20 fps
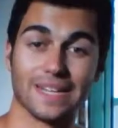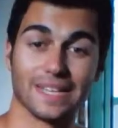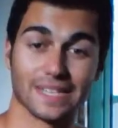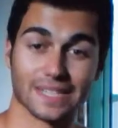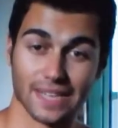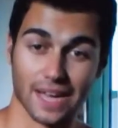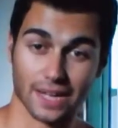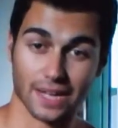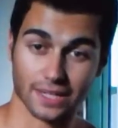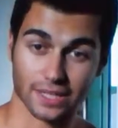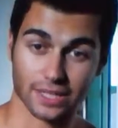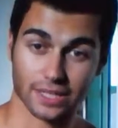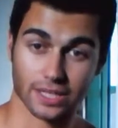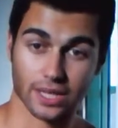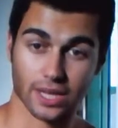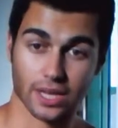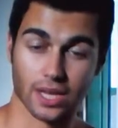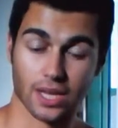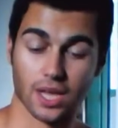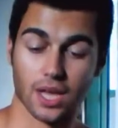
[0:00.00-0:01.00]
sets
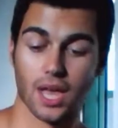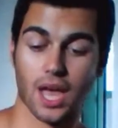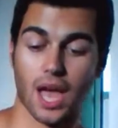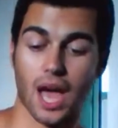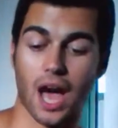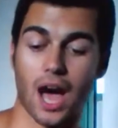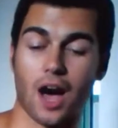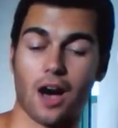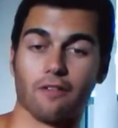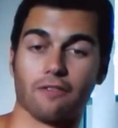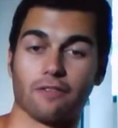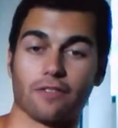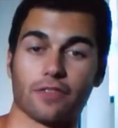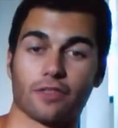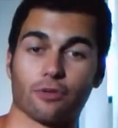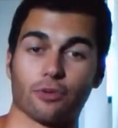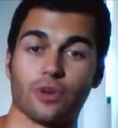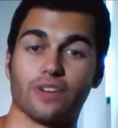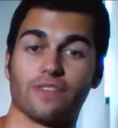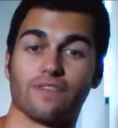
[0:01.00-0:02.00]
of
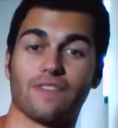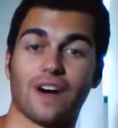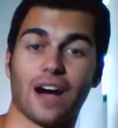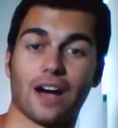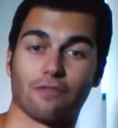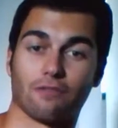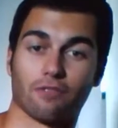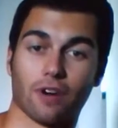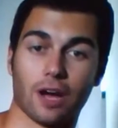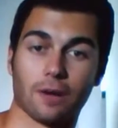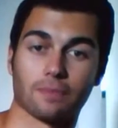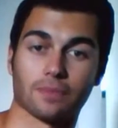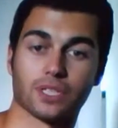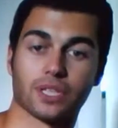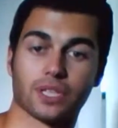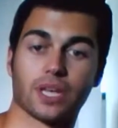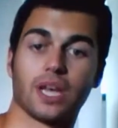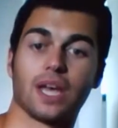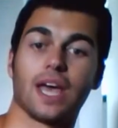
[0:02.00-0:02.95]
3 to 5 reps.